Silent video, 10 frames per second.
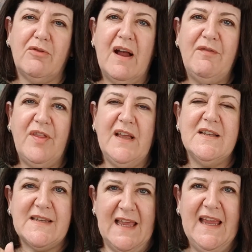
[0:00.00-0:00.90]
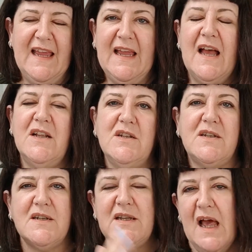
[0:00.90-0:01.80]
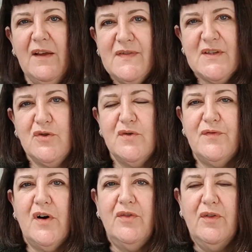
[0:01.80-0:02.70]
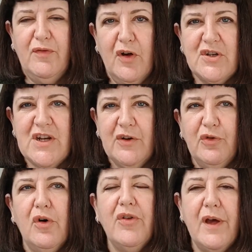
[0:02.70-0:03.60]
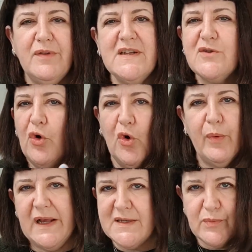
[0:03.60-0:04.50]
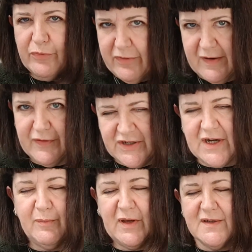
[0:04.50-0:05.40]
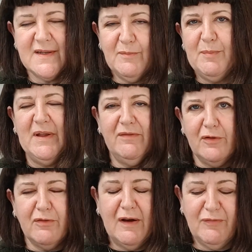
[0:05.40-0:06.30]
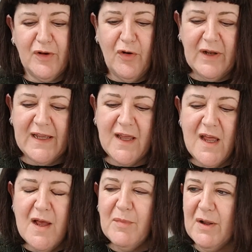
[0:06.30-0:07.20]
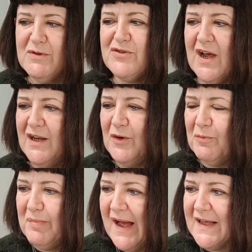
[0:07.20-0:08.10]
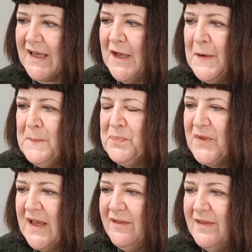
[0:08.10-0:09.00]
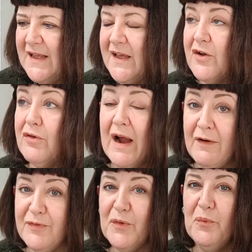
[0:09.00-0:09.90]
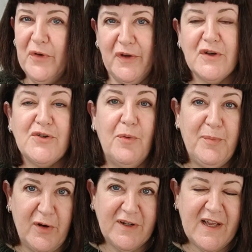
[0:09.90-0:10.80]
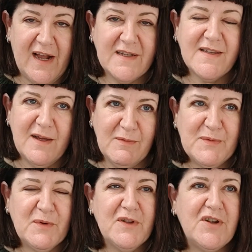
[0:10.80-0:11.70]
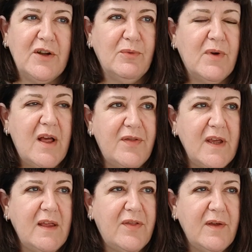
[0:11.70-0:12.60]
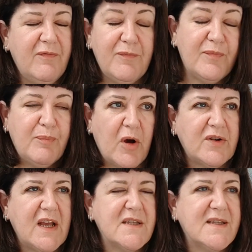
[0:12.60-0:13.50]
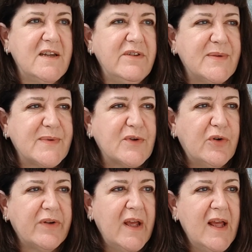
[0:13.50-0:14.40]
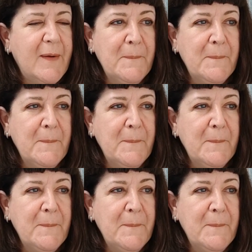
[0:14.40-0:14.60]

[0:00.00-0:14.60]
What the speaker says: craft things here and life stuff on the vlog channel, although there's always some crafty chat because I'm a bit of a craftaholic. But I was trying to look back in the craft workshop podcast, that was what the channel, the podcast series was called,